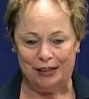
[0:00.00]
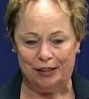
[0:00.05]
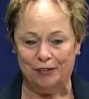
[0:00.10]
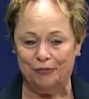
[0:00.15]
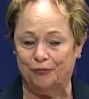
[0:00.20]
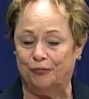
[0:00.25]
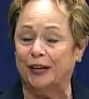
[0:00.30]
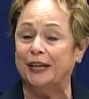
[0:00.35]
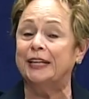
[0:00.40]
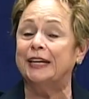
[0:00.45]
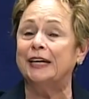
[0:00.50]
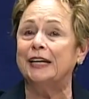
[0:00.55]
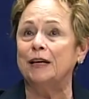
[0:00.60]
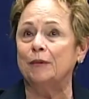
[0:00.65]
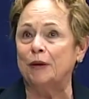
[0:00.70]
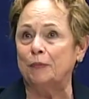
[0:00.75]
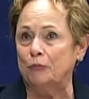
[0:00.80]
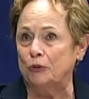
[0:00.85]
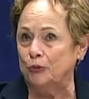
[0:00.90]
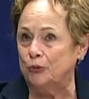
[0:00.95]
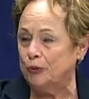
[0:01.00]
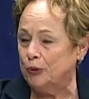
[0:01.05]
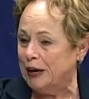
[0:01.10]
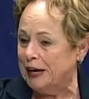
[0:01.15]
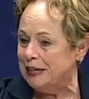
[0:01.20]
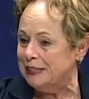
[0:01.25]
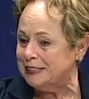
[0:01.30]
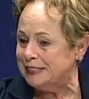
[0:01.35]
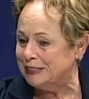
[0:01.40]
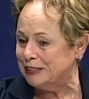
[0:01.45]
uh, feeding him at
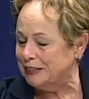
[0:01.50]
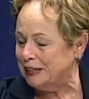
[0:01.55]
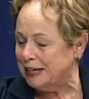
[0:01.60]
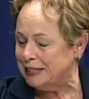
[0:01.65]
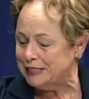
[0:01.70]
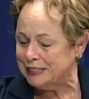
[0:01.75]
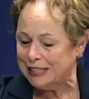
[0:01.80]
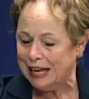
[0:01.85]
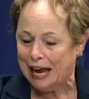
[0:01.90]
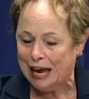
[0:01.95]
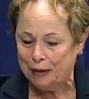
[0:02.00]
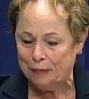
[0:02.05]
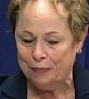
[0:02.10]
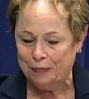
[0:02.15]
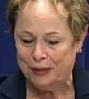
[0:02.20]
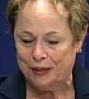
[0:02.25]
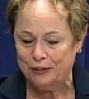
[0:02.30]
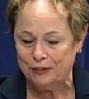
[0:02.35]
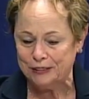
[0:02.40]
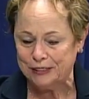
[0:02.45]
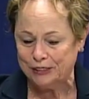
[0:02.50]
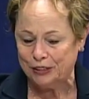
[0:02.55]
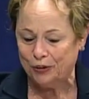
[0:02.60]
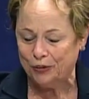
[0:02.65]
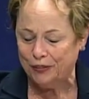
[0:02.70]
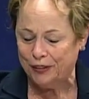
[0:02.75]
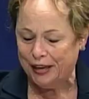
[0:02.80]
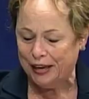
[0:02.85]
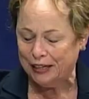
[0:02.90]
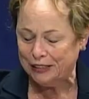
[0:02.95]
Bluegrass a nice hot meal
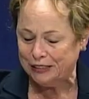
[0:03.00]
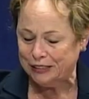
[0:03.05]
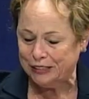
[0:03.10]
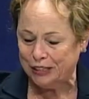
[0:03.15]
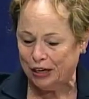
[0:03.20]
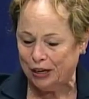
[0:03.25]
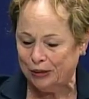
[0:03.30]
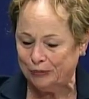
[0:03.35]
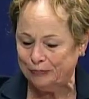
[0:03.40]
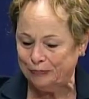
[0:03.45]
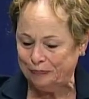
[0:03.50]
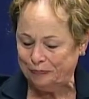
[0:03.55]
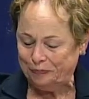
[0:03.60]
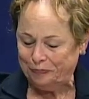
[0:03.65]
so that. Um,